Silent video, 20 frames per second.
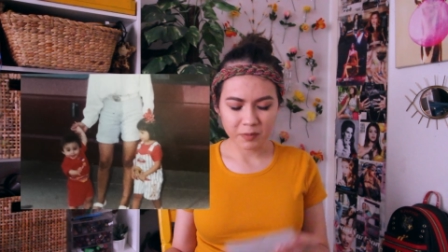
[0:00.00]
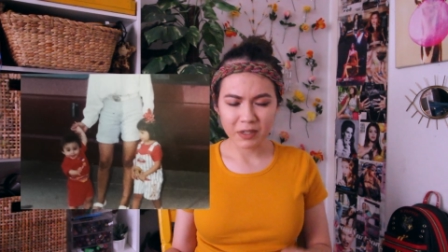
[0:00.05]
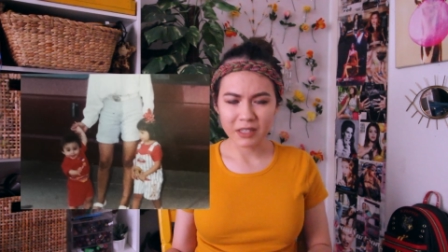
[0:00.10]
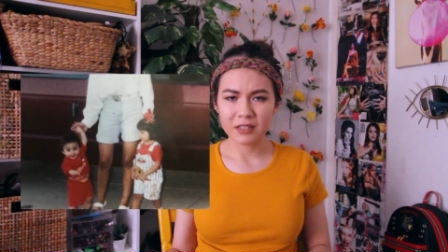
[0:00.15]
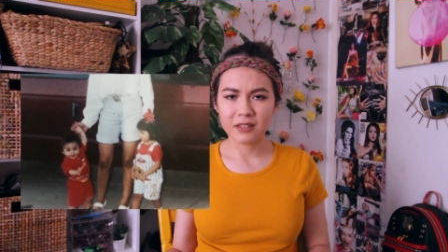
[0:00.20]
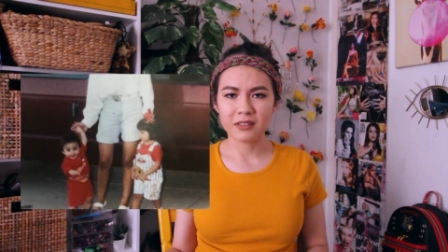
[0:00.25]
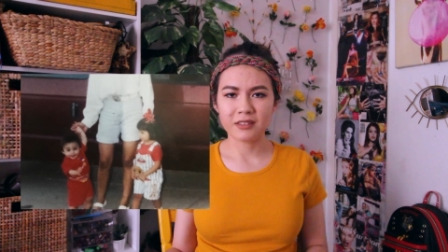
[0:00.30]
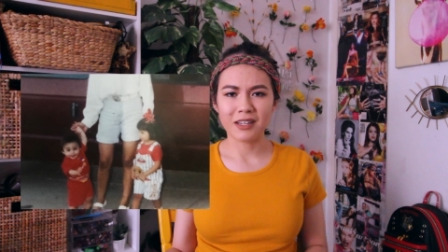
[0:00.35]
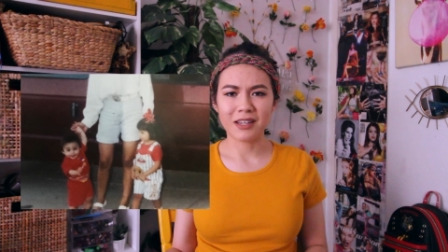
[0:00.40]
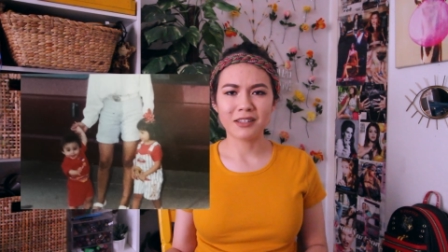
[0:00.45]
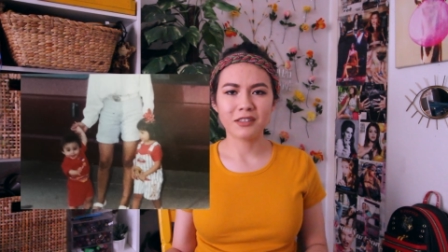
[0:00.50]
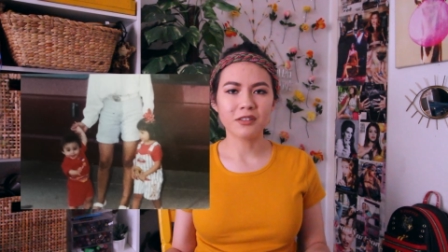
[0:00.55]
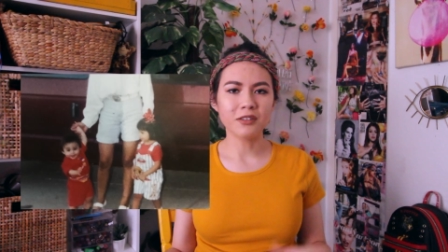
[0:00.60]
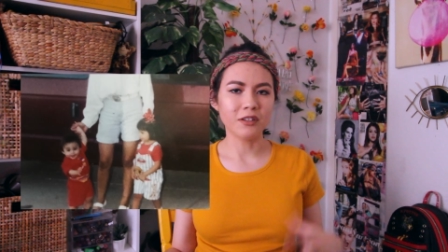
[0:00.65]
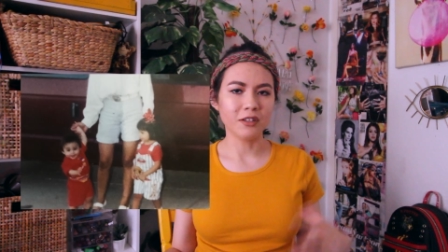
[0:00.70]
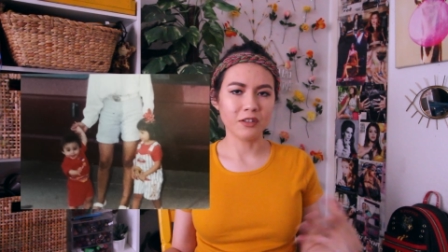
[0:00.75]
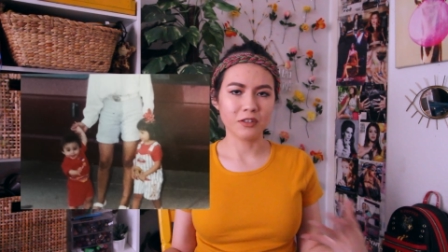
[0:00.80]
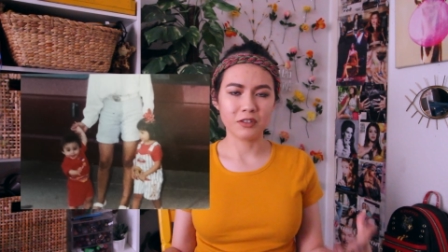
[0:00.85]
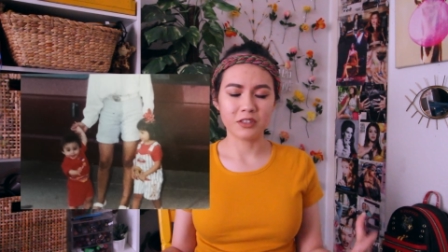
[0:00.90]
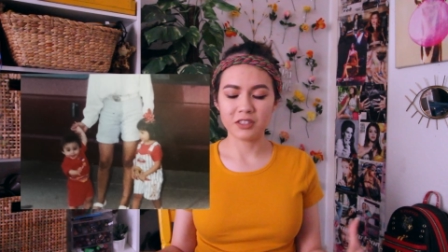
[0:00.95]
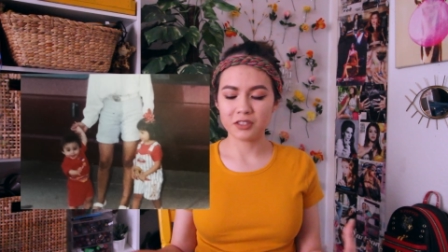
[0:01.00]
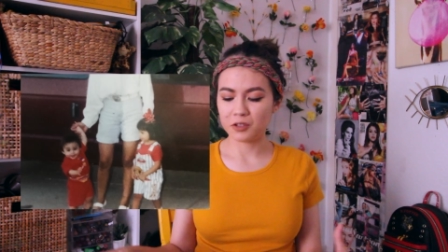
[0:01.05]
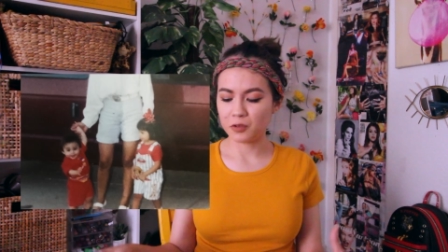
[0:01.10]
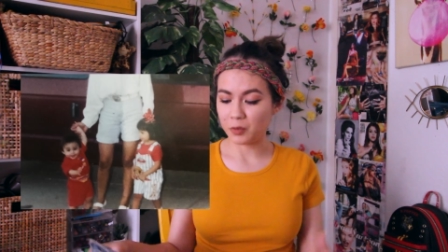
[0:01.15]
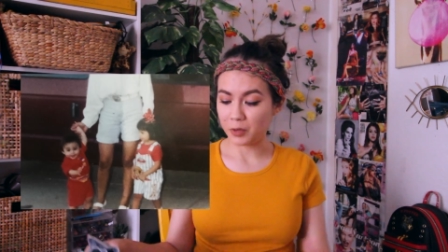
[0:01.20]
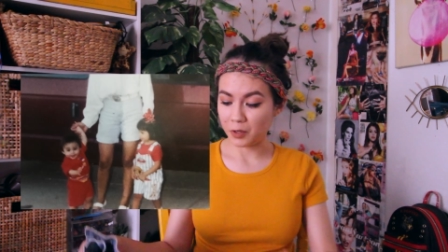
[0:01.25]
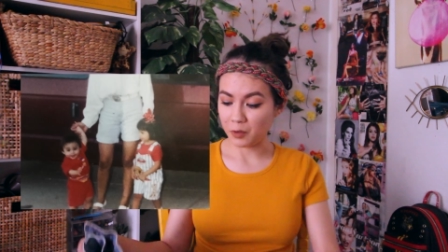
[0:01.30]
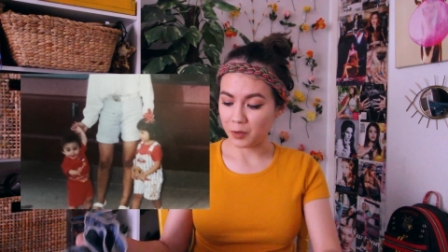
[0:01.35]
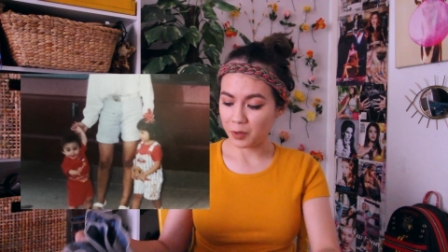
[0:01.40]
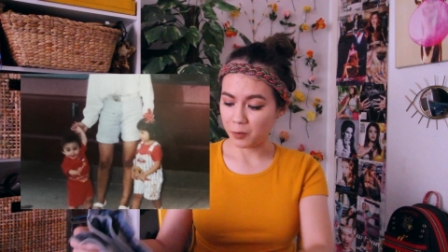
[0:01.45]
but I decided to, you know,
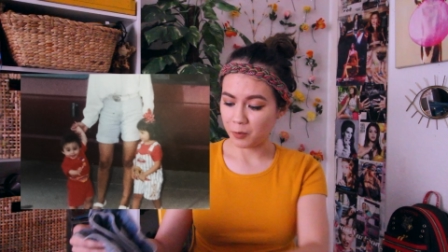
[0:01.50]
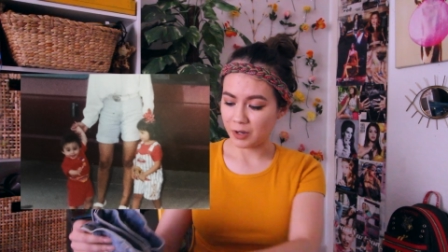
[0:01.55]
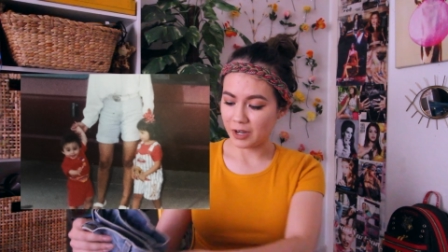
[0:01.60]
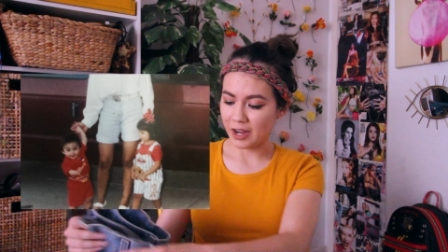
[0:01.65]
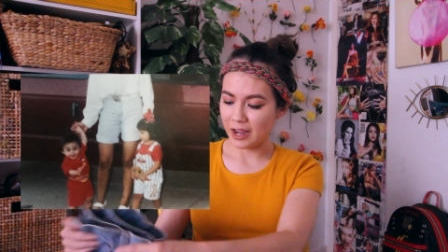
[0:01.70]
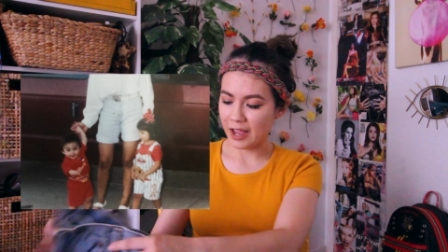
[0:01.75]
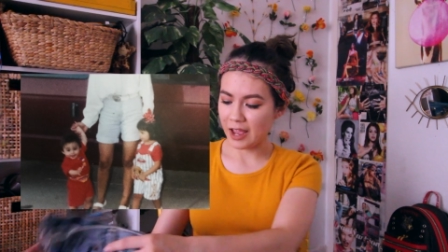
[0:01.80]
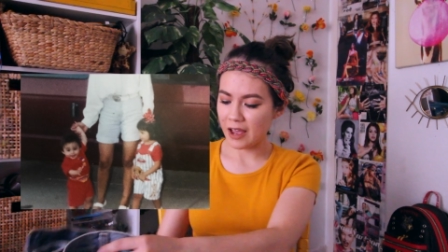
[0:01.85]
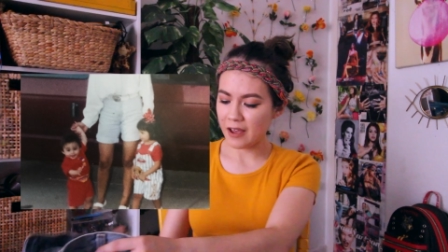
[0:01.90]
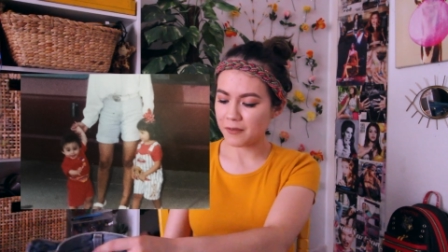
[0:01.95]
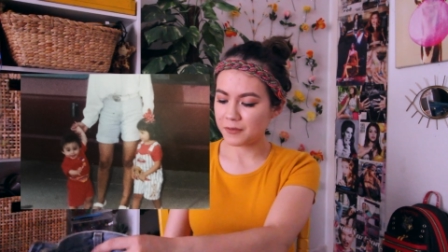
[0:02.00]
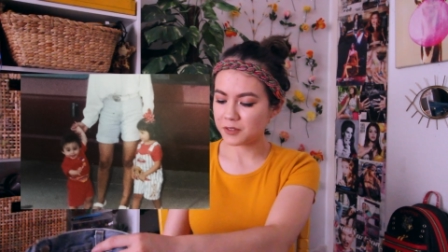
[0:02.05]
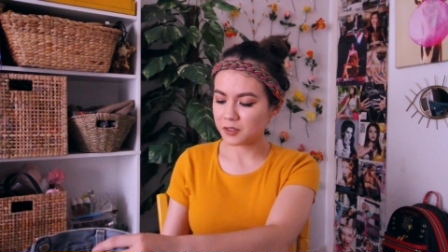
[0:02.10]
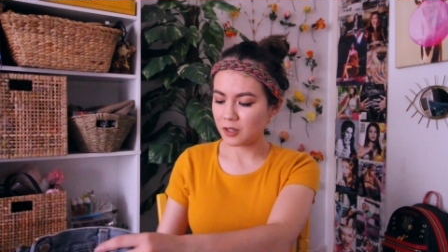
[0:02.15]
just work with what I have.